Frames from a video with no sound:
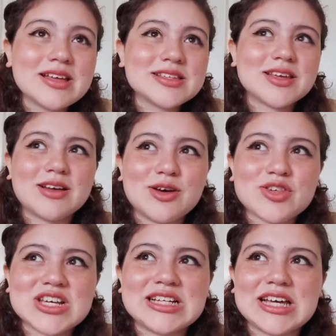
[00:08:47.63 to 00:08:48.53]
So last
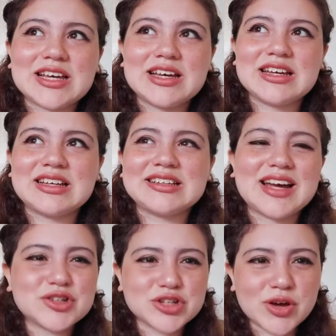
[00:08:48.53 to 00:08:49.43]
year, like I
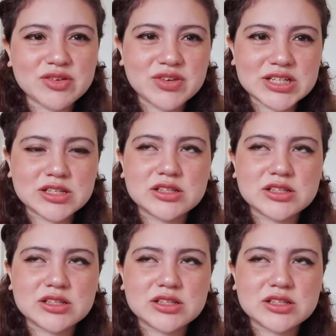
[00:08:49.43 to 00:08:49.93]
don't know, I find it kind